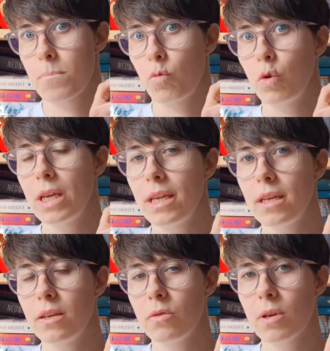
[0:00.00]
We
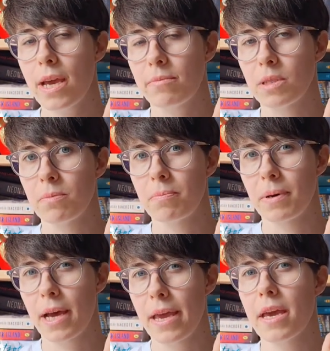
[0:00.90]
Need New Names
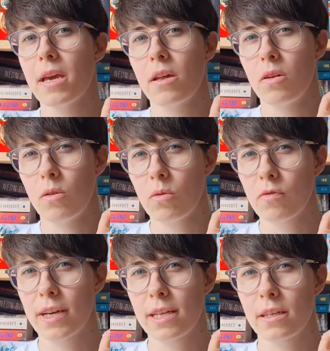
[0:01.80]
by
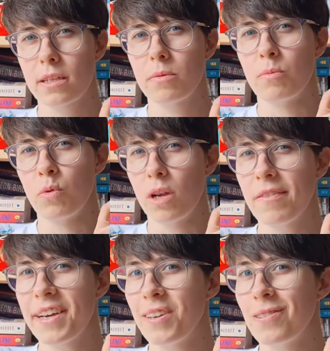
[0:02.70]
NoViolet
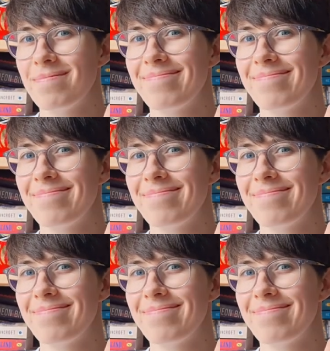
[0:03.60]
Bulawayo.